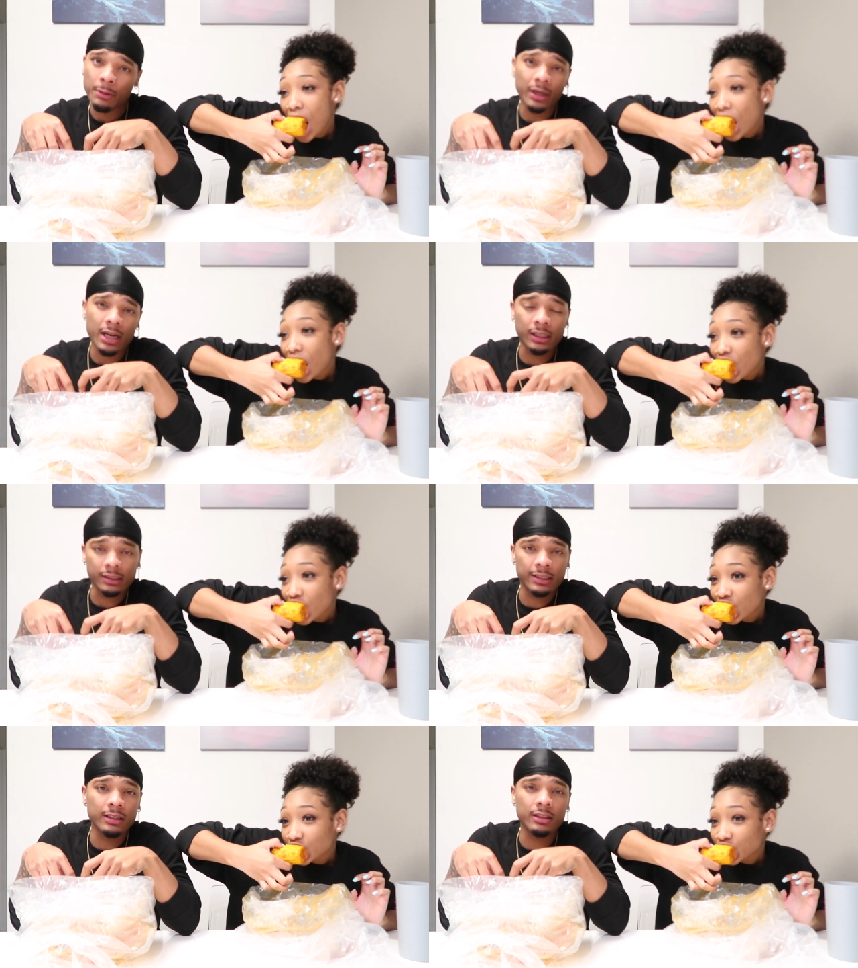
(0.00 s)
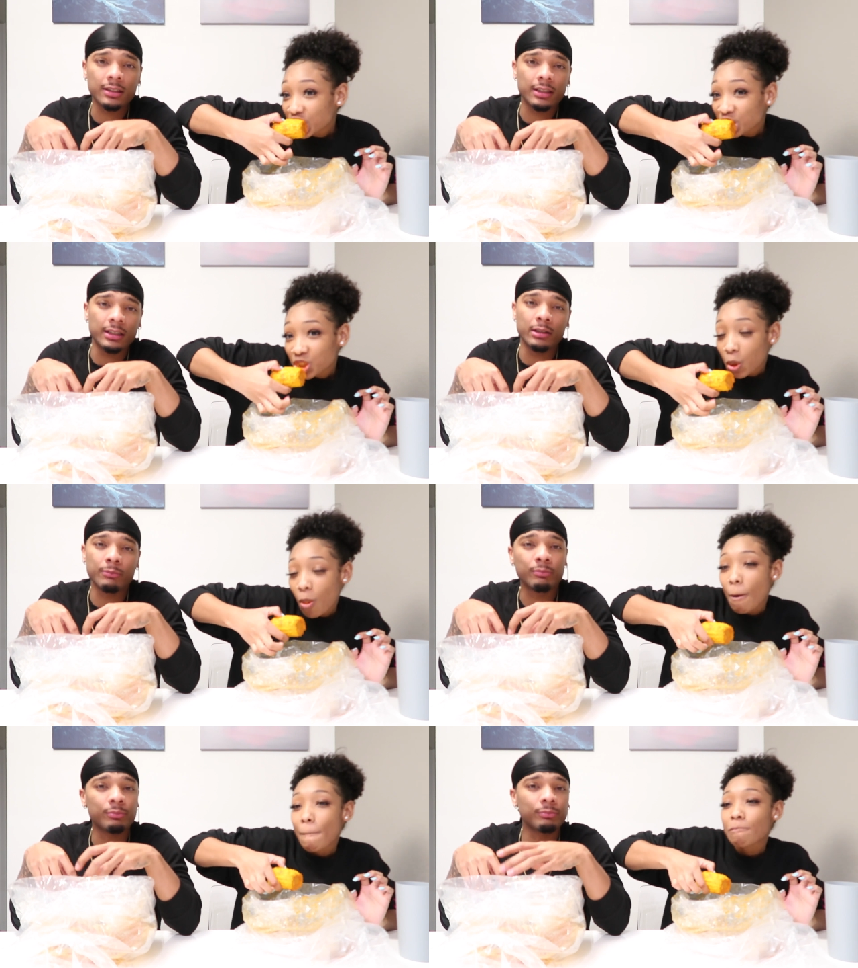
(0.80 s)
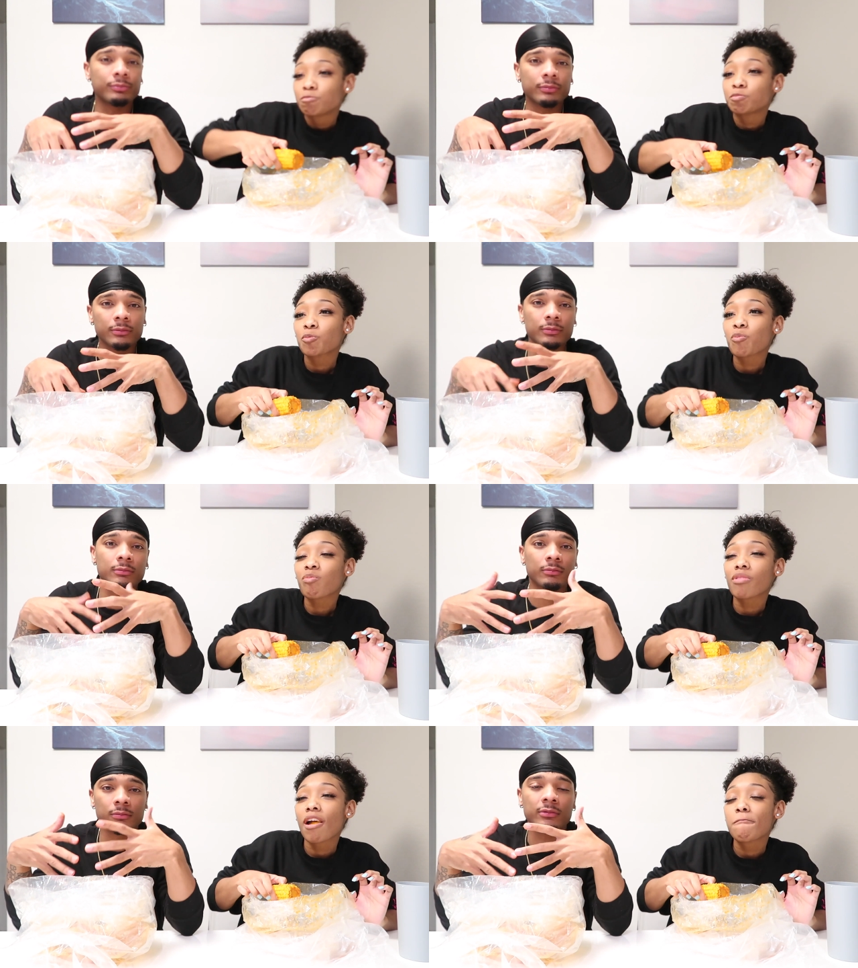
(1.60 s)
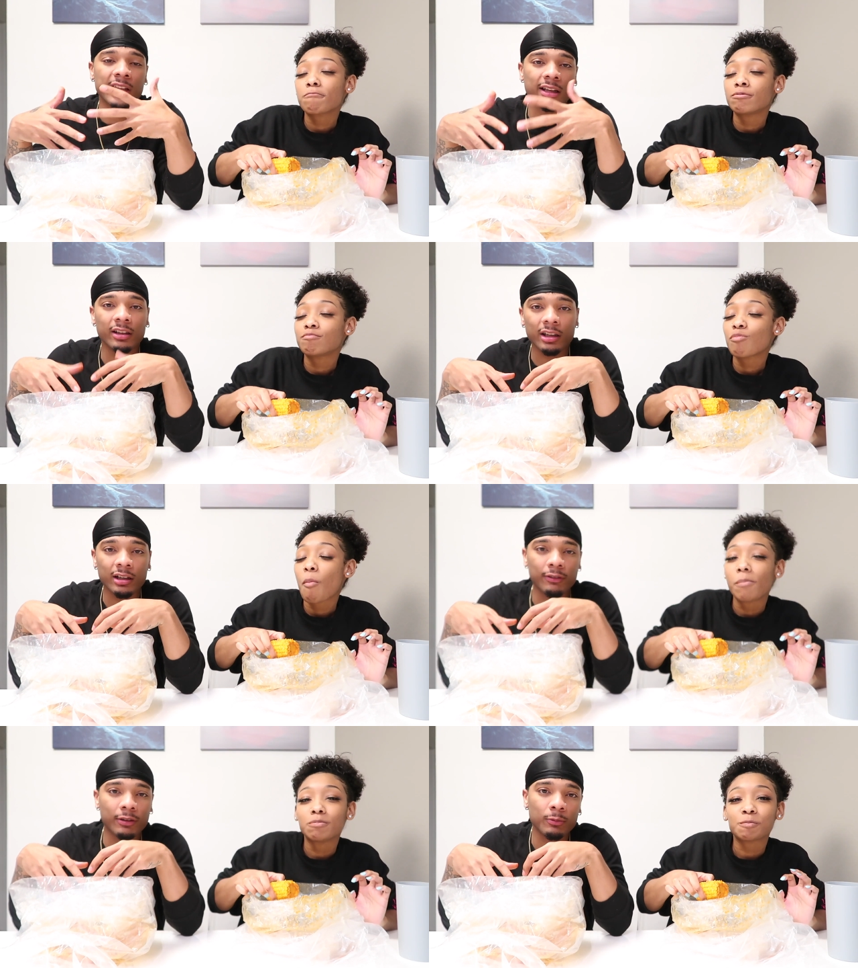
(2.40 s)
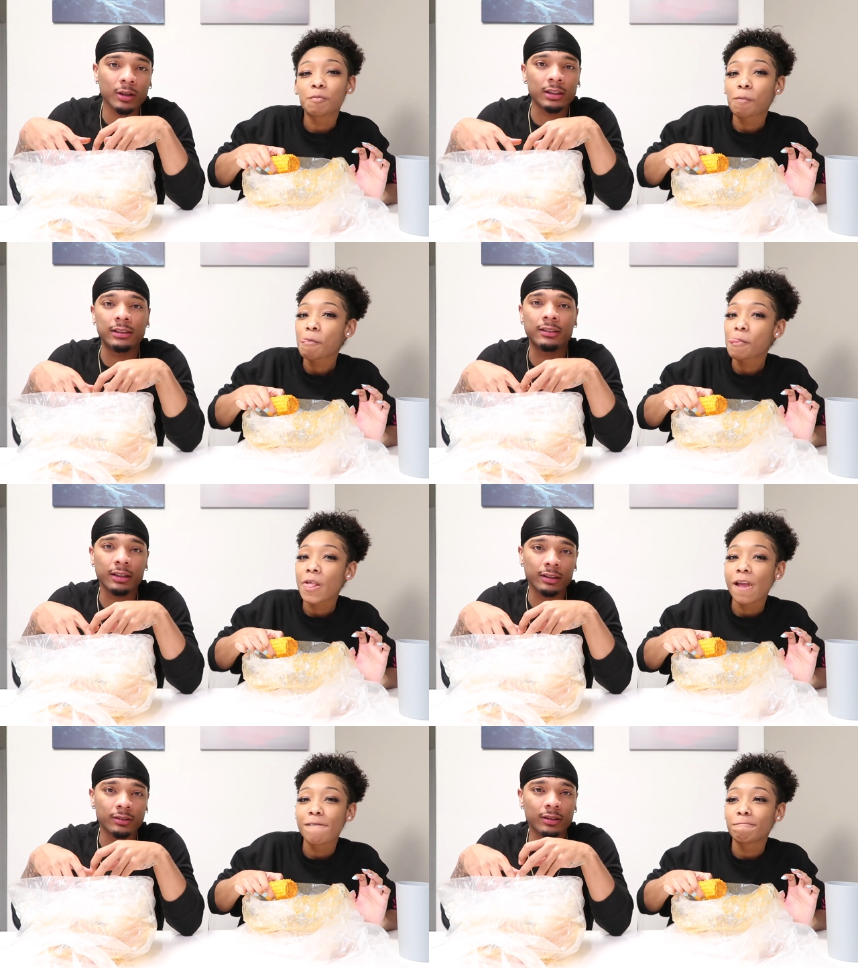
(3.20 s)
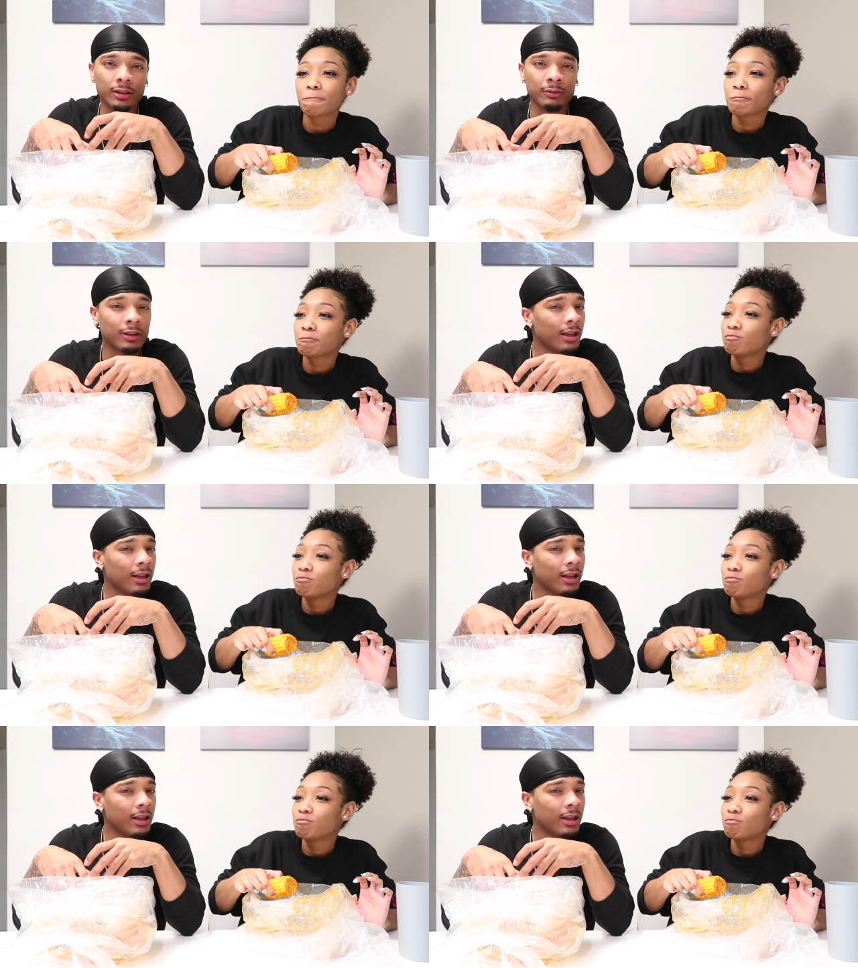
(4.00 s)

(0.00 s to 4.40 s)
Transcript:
Speaker 1: we kind of tended to him taking care of him while he's sick and stuff.